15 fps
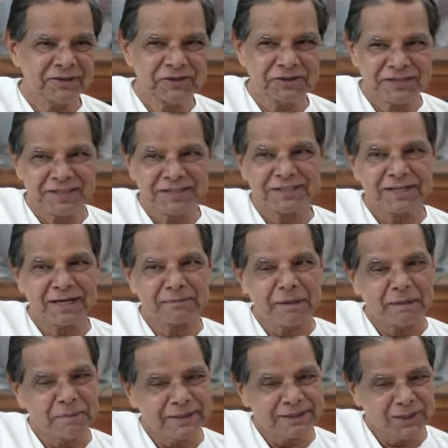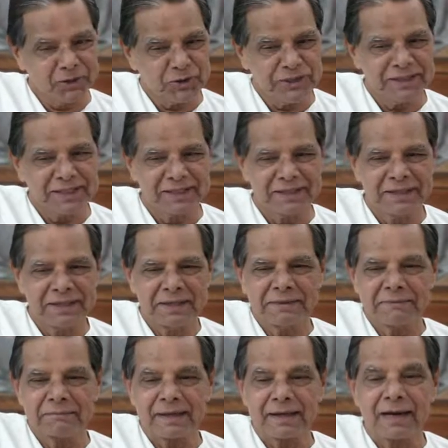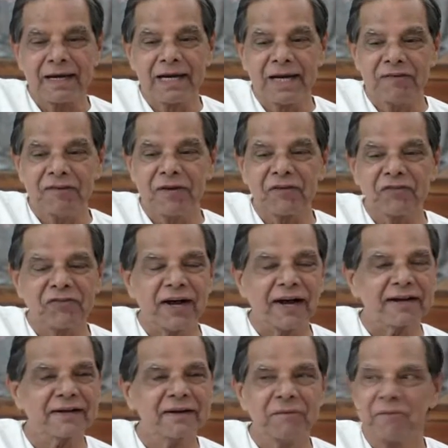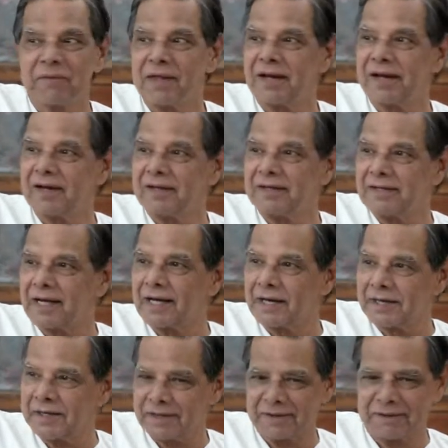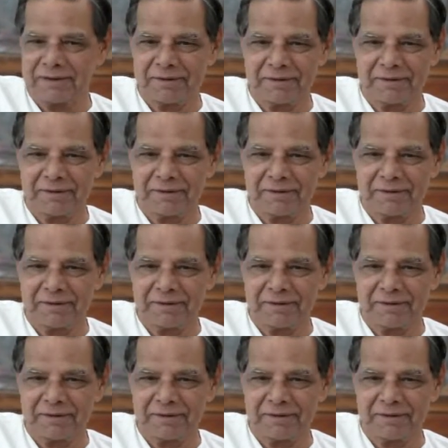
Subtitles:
See, she remembers everything, but a living fact, a reality.